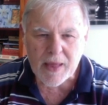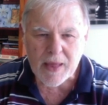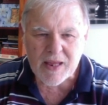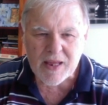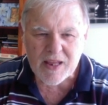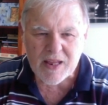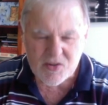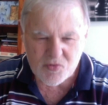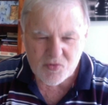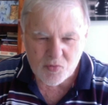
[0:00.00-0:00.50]

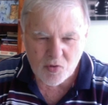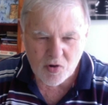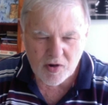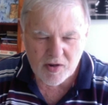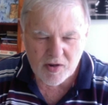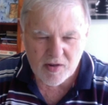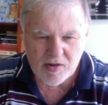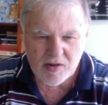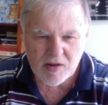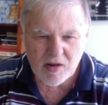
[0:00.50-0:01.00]
That's right.
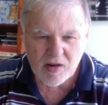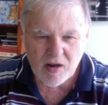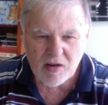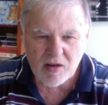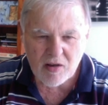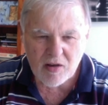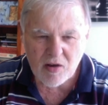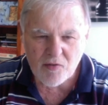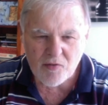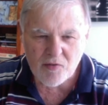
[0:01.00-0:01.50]

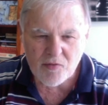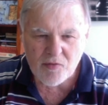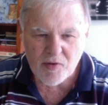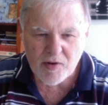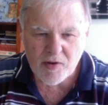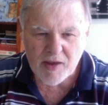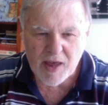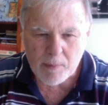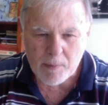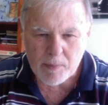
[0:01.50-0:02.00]
I'm very
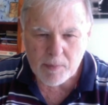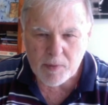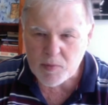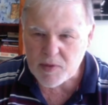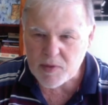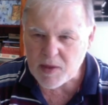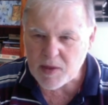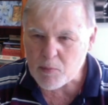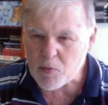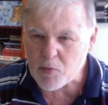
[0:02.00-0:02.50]
happy with
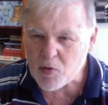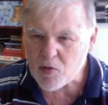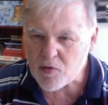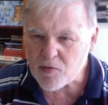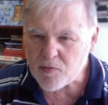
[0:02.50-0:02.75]
that move.